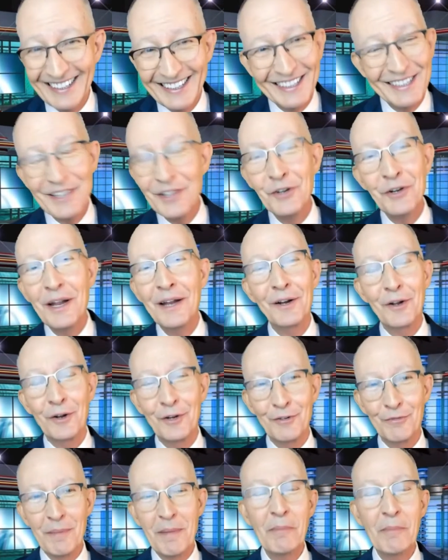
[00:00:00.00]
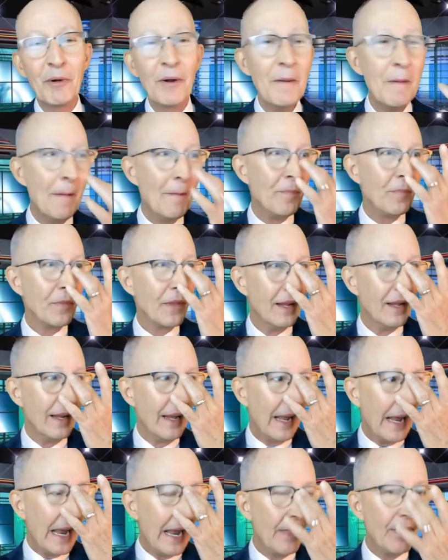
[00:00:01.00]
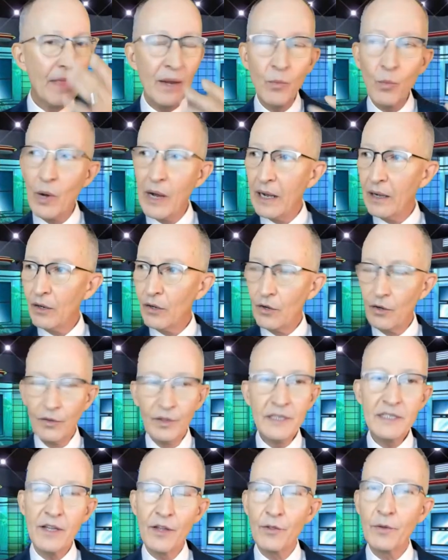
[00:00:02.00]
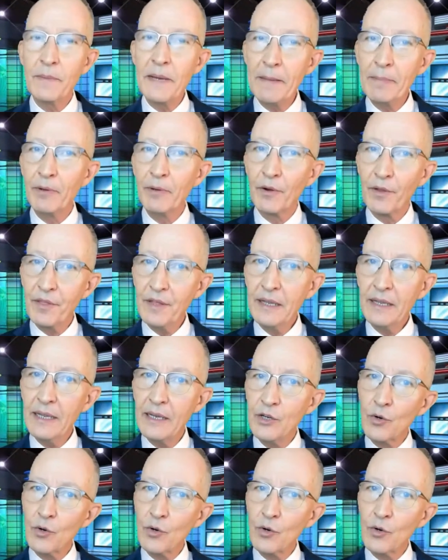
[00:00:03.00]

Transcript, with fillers: They're not hard to remember. And then while all these other people are thinking,